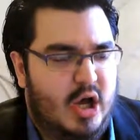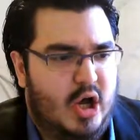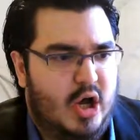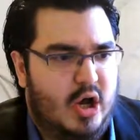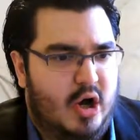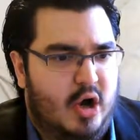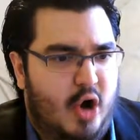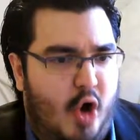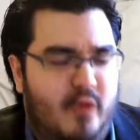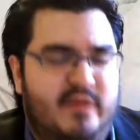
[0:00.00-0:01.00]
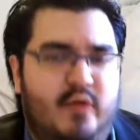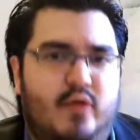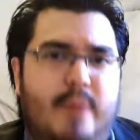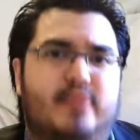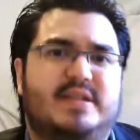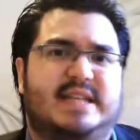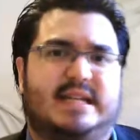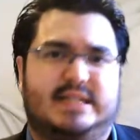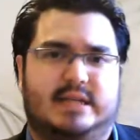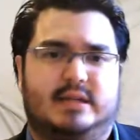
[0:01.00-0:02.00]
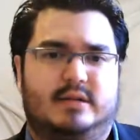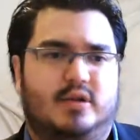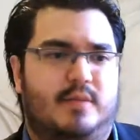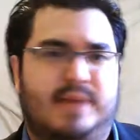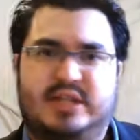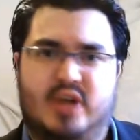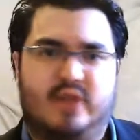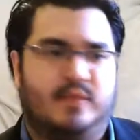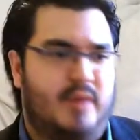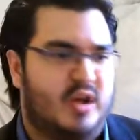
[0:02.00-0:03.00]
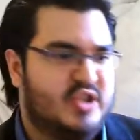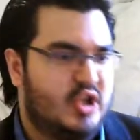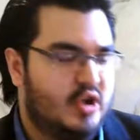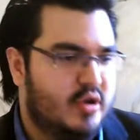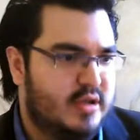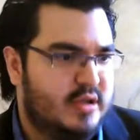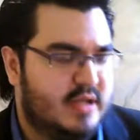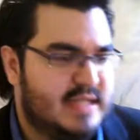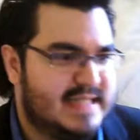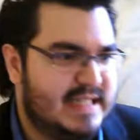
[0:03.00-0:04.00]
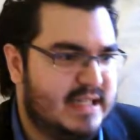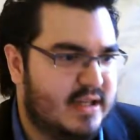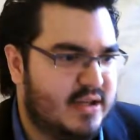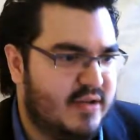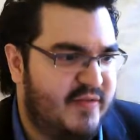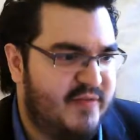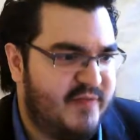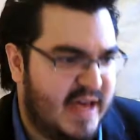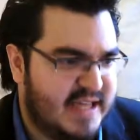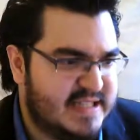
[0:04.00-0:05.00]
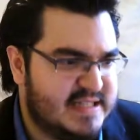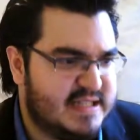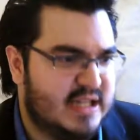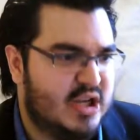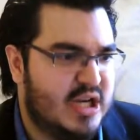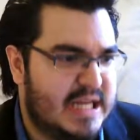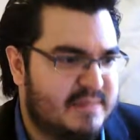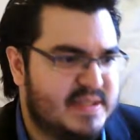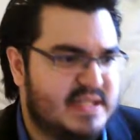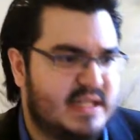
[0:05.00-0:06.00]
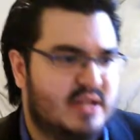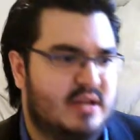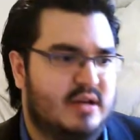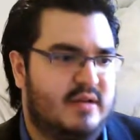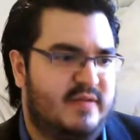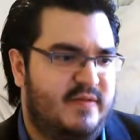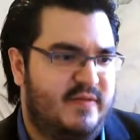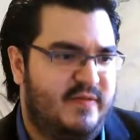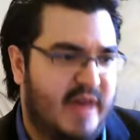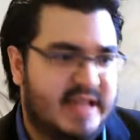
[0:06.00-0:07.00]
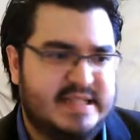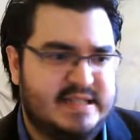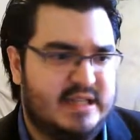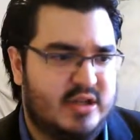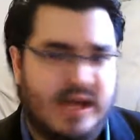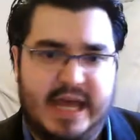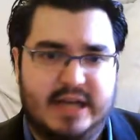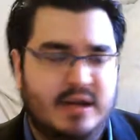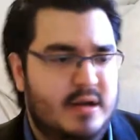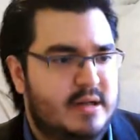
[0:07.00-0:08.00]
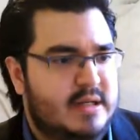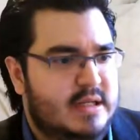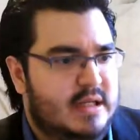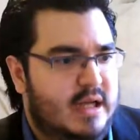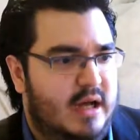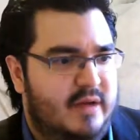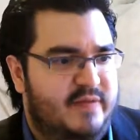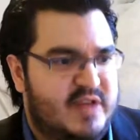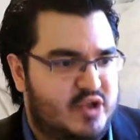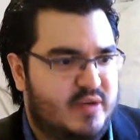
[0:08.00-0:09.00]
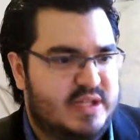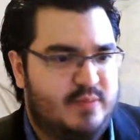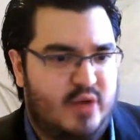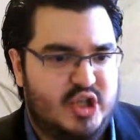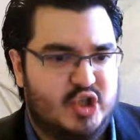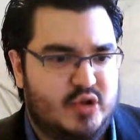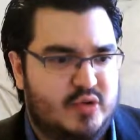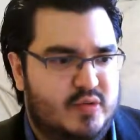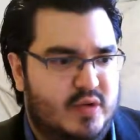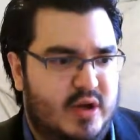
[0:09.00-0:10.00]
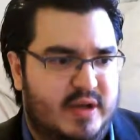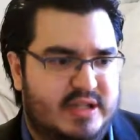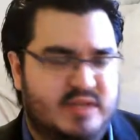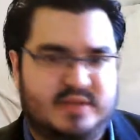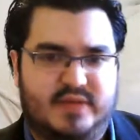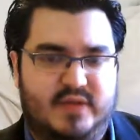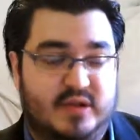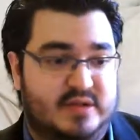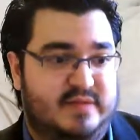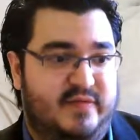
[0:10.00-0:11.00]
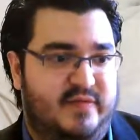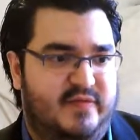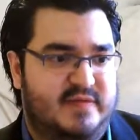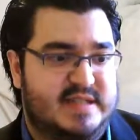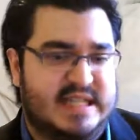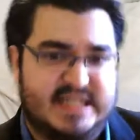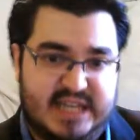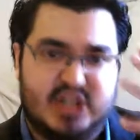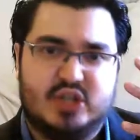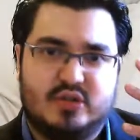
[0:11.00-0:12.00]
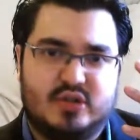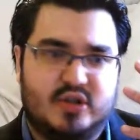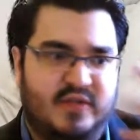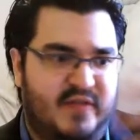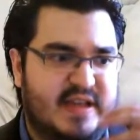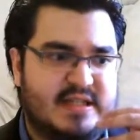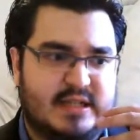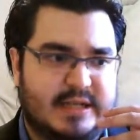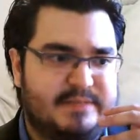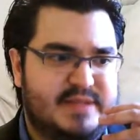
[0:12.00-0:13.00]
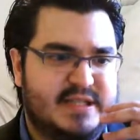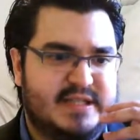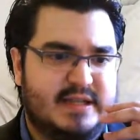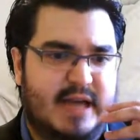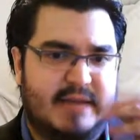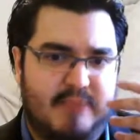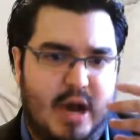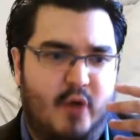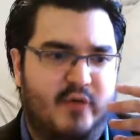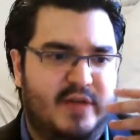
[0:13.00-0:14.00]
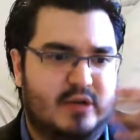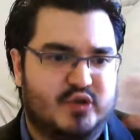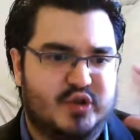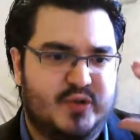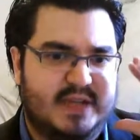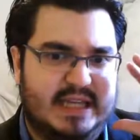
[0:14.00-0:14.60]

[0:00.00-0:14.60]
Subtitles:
are overrepresented compared to other parts. Look, you can see the face and the lips and the face and the head, facial expression in terms of sensation to the face and lips and mouth, and also the